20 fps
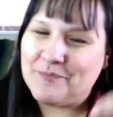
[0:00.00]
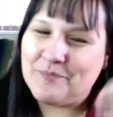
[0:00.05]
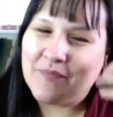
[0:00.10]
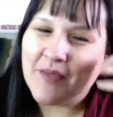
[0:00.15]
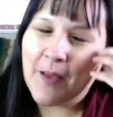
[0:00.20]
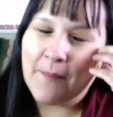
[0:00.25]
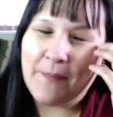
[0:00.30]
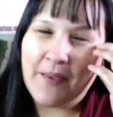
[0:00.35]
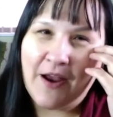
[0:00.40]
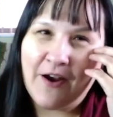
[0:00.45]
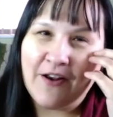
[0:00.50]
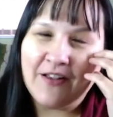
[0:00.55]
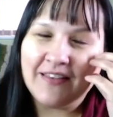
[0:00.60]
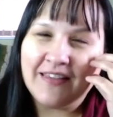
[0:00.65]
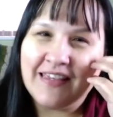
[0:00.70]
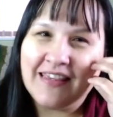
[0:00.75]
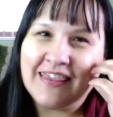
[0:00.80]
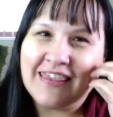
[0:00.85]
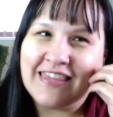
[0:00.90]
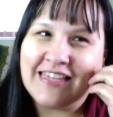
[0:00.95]

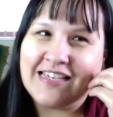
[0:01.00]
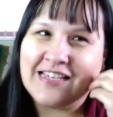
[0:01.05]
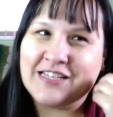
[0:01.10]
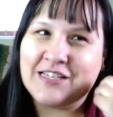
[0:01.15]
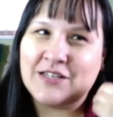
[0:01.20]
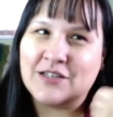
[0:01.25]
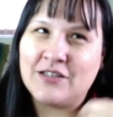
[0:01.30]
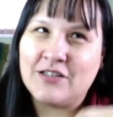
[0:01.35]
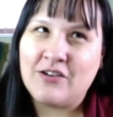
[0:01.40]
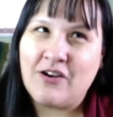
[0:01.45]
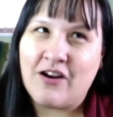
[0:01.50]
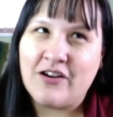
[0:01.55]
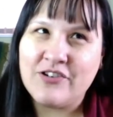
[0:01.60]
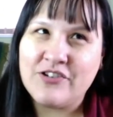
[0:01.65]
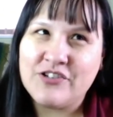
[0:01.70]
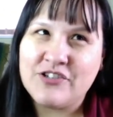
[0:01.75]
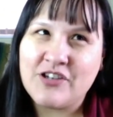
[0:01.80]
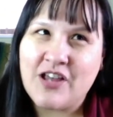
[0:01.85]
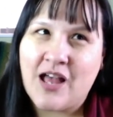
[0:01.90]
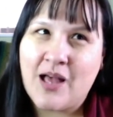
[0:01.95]
Apparently the yarn
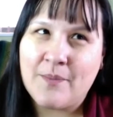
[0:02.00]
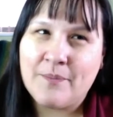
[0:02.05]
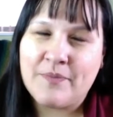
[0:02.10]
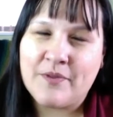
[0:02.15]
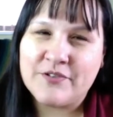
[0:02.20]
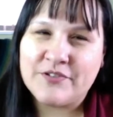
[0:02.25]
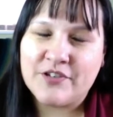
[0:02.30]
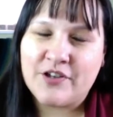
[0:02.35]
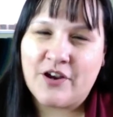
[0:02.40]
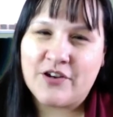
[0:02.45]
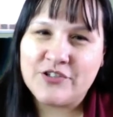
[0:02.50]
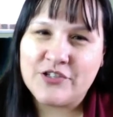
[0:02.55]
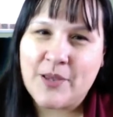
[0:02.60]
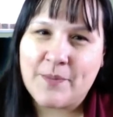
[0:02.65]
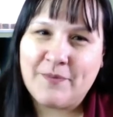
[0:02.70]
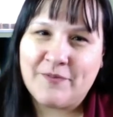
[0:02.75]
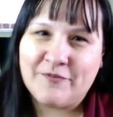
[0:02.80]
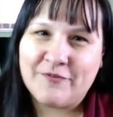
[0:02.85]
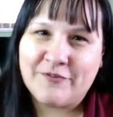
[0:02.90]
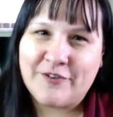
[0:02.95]
shop, there's a yarn
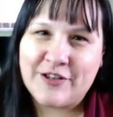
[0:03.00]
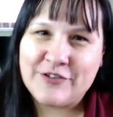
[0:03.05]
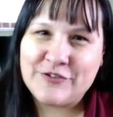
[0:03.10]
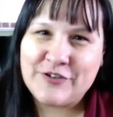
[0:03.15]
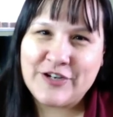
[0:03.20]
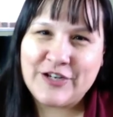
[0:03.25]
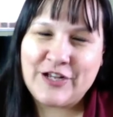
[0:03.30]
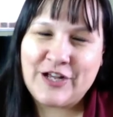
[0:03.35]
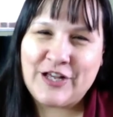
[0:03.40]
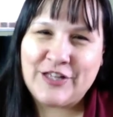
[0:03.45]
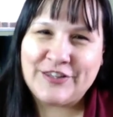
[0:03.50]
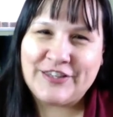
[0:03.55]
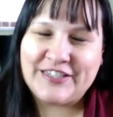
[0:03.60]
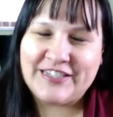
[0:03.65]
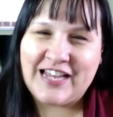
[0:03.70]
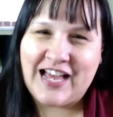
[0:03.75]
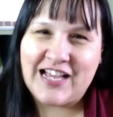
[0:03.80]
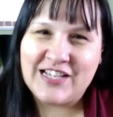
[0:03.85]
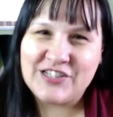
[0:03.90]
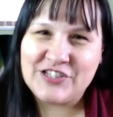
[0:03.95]
shop in Frederick called the
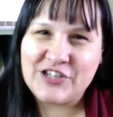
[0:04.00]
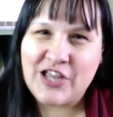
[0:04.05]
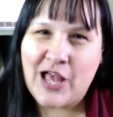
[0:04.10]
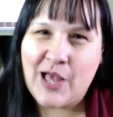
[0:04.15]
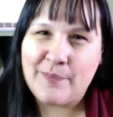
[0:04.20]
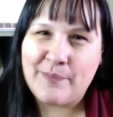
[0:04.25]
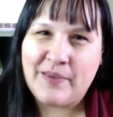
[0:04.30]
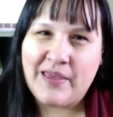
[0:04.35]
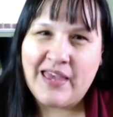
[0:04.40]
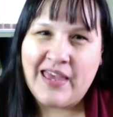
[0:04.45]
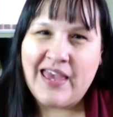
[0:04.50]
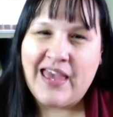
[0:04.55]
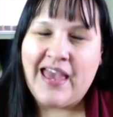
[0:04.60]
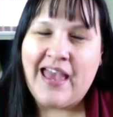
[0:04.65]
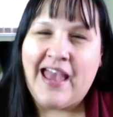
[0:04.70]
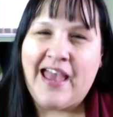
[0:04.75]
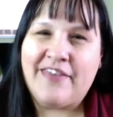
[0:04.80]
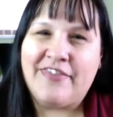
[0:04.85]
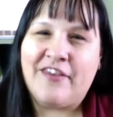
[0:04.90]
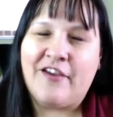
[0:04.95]
Knot Shop,
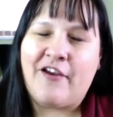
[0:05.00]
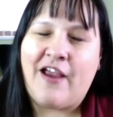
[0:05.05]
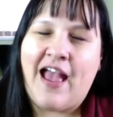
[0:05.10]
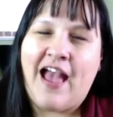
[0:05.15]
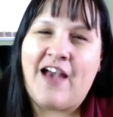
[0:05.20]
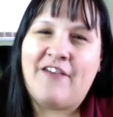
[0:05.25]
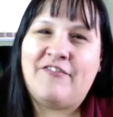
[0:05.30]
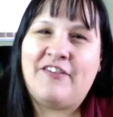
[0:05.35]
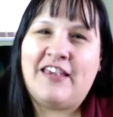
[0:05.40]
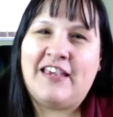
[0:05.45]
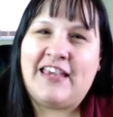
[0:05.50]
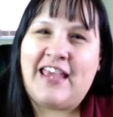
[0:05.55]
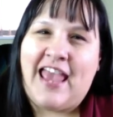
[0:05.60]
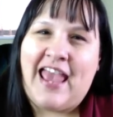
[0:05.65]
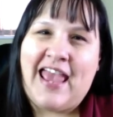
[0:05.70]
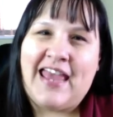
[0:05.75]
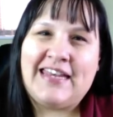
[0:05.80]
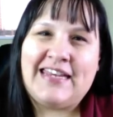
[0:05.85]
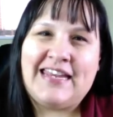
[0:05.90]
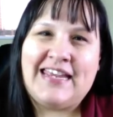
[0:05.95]
and they're having
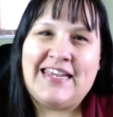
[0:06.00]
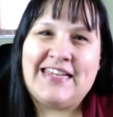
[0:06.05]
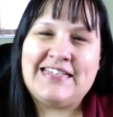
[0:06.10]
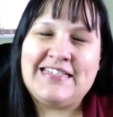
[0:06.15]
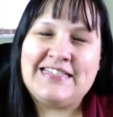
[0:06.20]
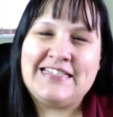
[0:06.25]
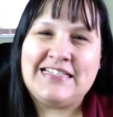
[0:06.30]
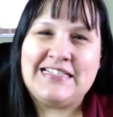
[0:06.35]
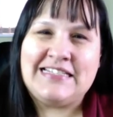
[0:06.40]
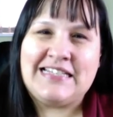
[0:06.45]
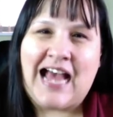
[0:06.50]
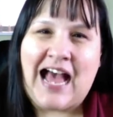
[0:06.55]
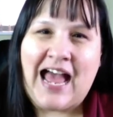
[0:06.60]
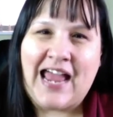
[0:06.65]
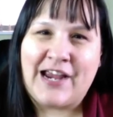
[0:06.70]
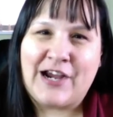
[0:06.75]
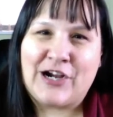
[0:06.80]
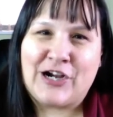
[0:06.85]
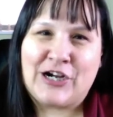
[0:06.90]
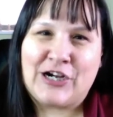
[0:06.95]
an indie
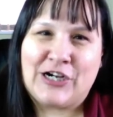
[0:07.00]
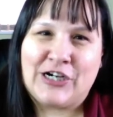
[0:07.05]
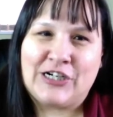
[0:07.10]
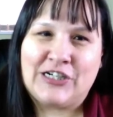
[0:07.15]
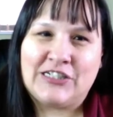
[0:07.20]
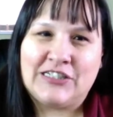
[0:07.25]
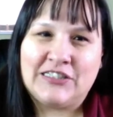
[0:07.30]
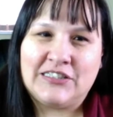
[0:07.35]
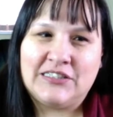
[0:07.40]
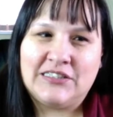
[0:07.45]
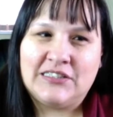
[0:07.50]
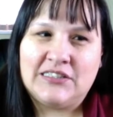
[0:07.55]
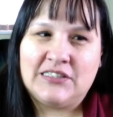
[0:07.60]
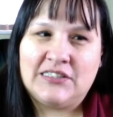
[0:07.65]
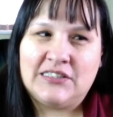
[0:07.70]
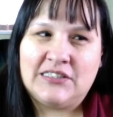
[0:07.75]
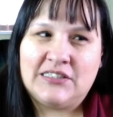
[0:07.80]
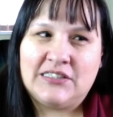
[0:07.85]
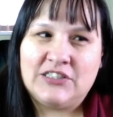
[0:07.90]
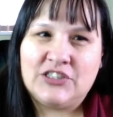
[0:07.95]
dyer
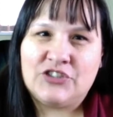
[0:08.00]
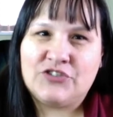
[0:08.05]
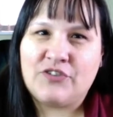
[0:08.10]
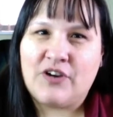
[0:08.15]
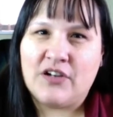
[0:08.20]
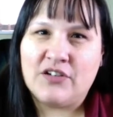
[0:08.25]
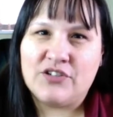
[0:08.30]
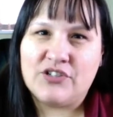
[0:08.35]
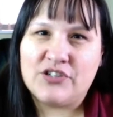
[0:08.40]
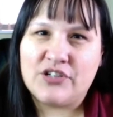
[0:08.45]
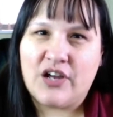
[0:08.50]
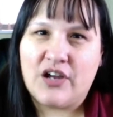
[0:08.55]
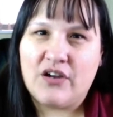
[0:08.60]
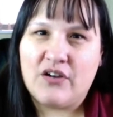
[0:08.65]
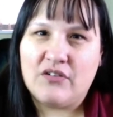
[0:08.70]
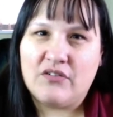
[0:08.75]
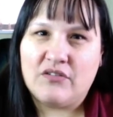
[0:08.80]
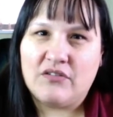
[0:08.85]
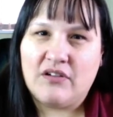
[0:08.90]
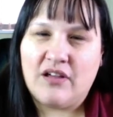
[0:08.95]
trunk
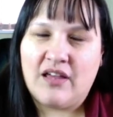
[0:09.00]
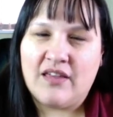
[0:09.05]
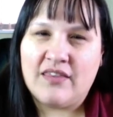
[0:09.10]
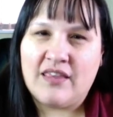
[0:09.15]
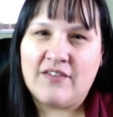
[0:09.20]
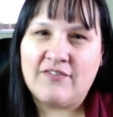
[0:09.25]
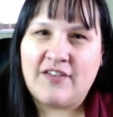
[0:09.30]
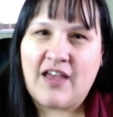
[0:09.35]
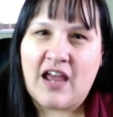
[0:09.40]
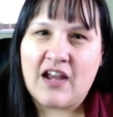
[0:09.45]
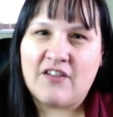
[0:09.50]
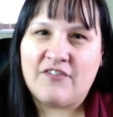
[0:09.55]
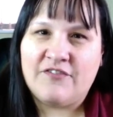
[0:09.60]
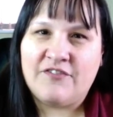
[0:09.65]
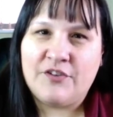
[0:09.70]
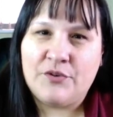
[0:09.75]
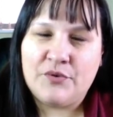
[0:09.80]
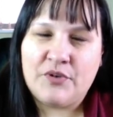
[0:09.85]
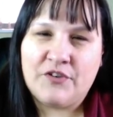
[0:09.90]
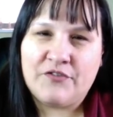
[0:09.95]
show. And they've got a
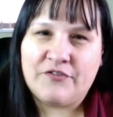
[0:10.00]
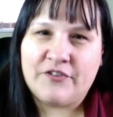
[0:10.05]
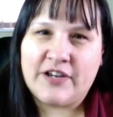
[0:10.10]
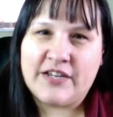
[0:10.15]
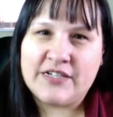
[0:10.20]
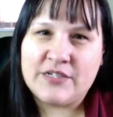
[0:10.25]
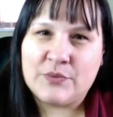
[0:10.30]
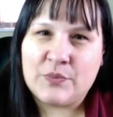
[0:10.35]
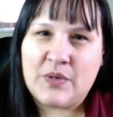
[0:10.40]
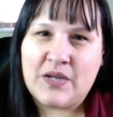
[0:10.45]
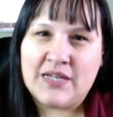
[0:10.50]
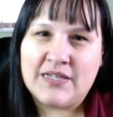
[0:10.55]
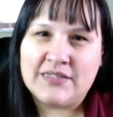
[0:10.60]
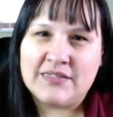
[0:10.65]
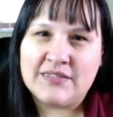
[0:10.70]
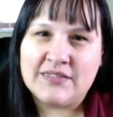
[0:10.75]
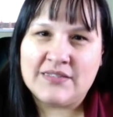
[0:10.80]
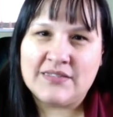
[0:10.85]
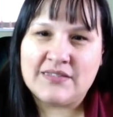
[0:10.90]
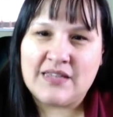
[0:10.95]
few different
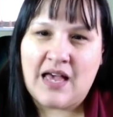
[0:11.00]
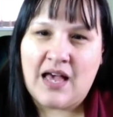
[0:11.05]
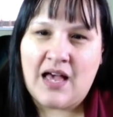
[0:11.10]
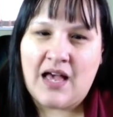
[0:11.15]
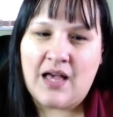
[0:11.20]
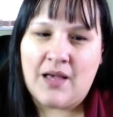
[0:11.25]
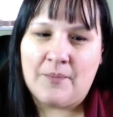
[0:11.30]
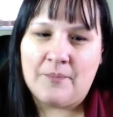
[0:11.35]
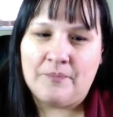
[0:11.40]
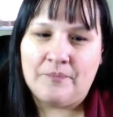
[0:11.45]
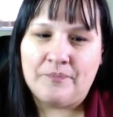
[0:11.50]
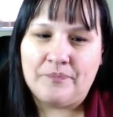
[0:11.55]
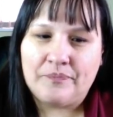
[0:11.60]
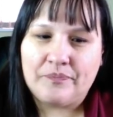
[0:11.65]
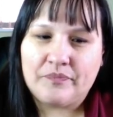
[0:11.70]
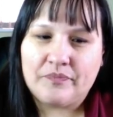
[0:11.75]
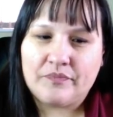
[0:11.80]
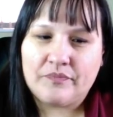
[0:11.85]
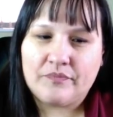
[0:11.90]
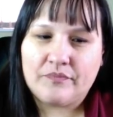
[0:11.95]
ones. I
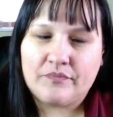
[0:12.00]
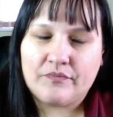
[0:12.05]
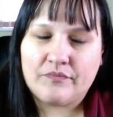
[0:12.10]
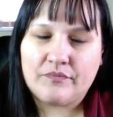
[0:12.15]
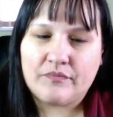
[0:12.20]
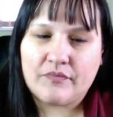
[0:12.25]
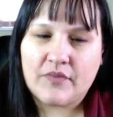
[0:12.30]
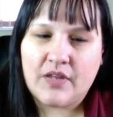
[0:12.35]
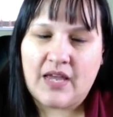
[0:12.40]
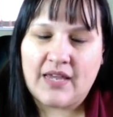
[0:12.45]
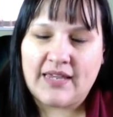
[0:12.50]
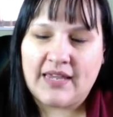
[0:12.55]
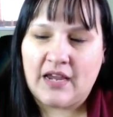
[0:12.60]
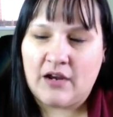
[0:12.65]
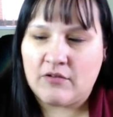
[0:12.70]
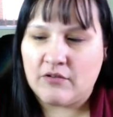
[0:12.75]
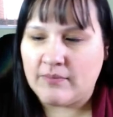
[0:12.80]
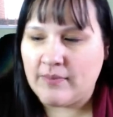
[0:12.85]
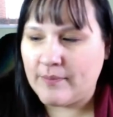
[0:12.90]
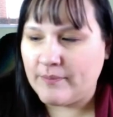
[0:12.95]

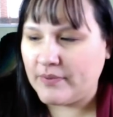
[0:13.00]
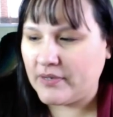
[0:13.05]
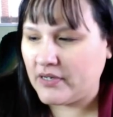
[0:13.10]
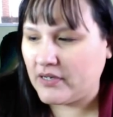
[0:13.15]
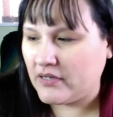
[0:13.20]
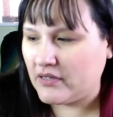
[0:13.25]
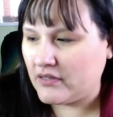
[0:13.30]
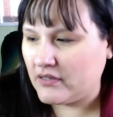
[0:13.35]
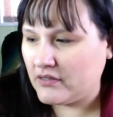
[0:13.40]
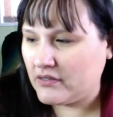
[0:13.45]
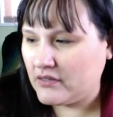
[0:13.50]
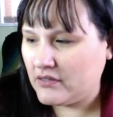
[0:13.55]
can't remember.